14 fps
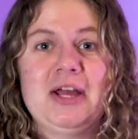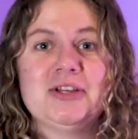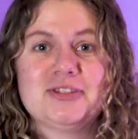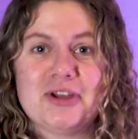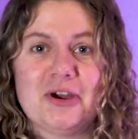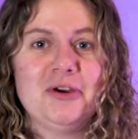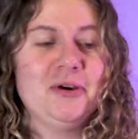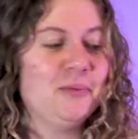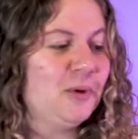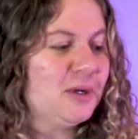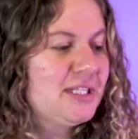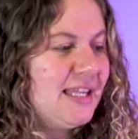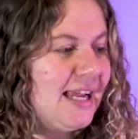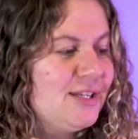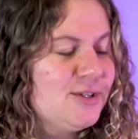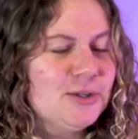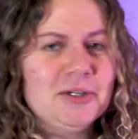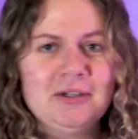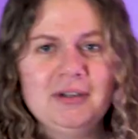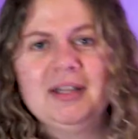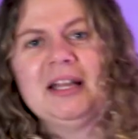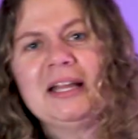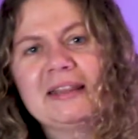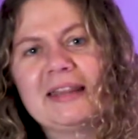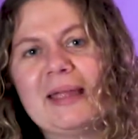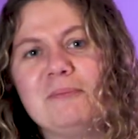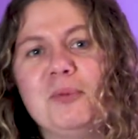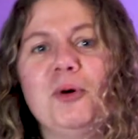So what do they do?
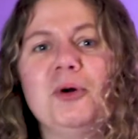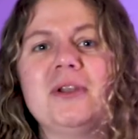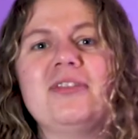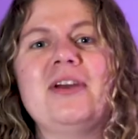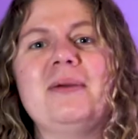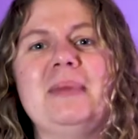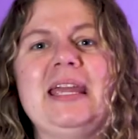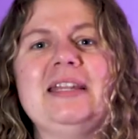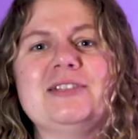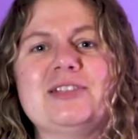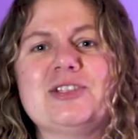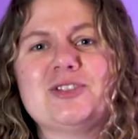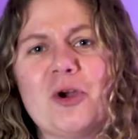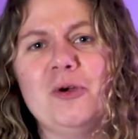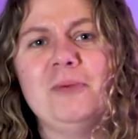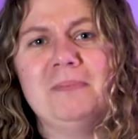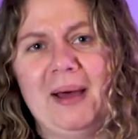They put them in soap